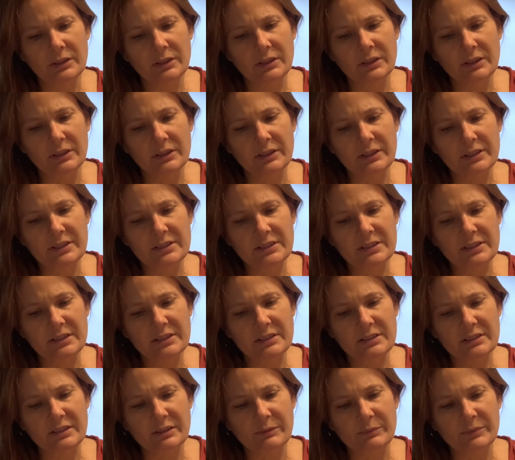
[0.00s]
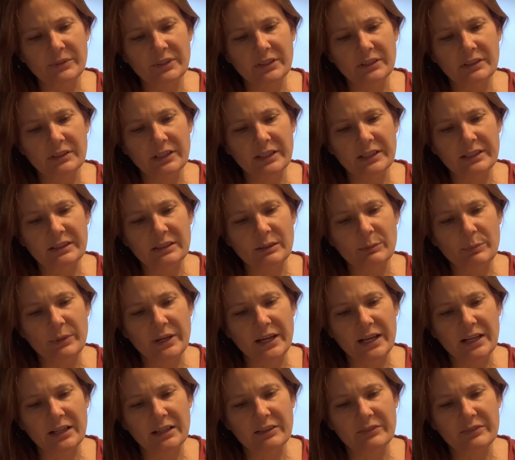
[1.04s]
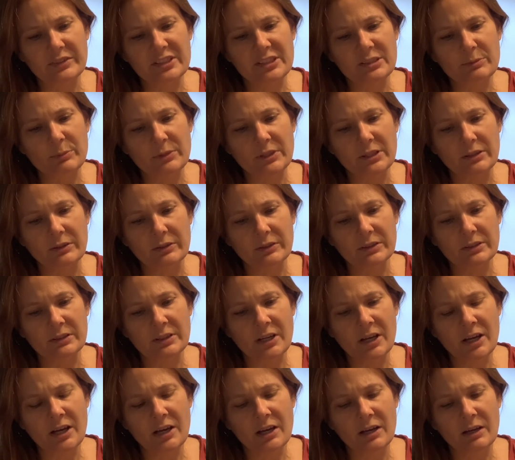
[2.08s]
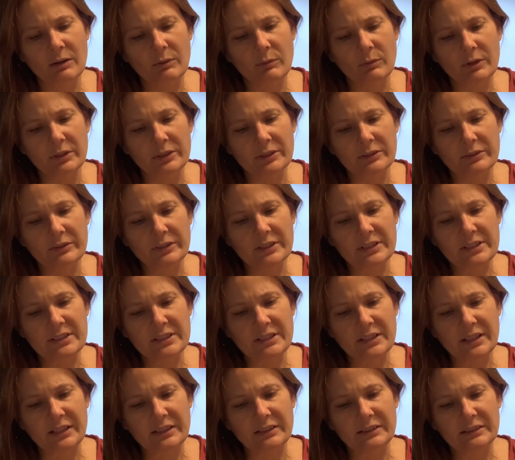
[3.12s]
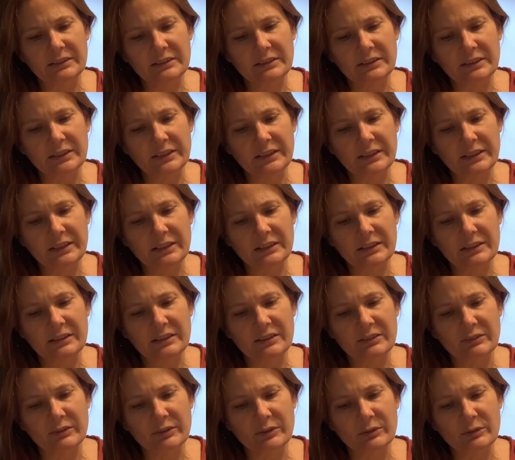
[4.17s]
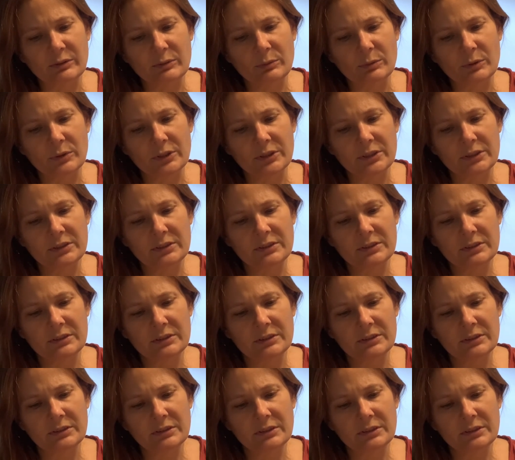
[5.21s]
and I see something like the back of a spirit wandering silently in through the woods.